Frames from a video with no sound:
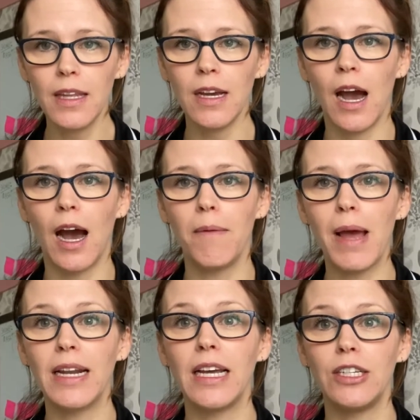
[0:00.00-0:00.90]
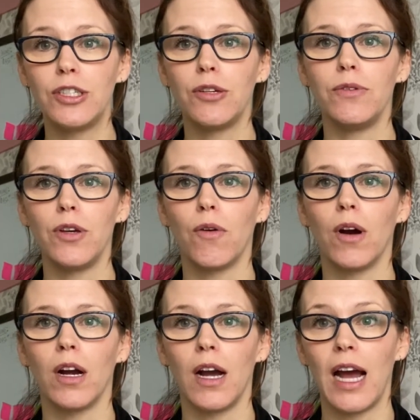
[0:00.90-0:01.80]
and into
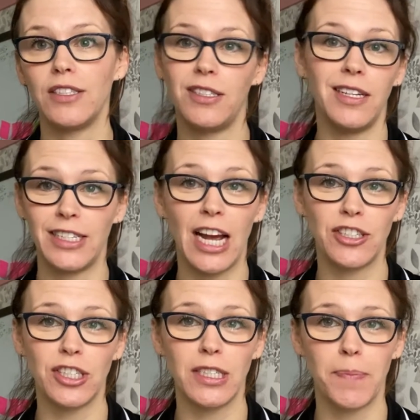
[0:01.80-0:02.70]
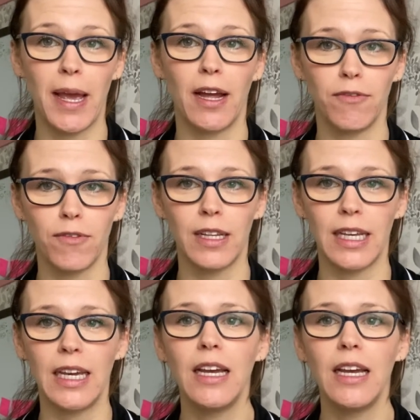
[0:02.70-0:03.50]
your attention span, really,